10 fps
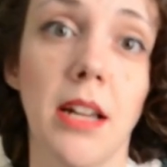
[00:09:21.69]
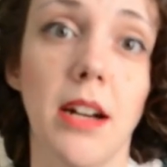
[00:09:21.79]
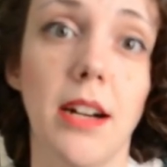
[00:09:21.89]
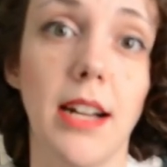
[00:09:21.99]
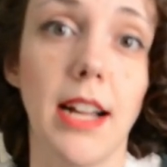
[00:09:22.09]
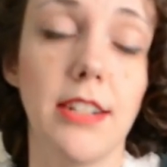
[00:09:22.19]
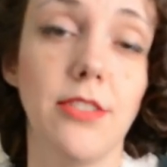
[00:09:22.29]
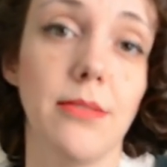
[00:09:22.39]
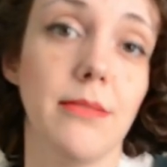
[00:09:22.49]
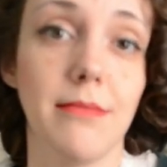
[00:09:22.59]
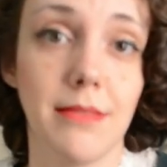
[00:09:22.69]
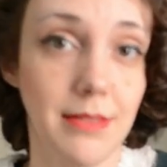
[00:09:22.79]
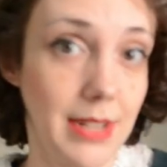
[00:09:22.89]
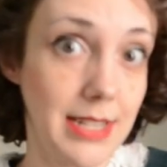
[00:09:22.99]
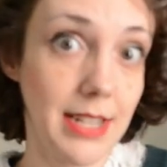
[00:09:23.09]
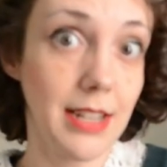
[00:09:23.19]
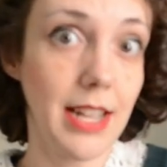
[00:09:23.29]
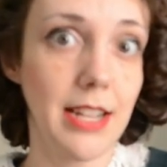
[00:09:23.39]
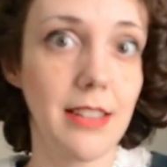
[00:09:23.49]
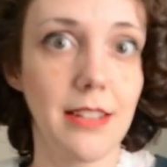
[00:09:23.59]
Uh, I do I did
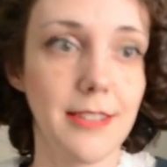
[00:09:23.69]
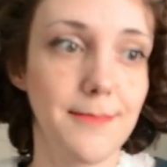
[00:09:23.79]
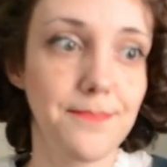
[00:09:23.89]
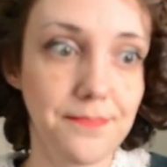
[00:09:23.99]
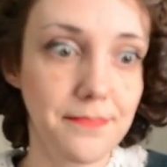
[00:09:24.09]
like the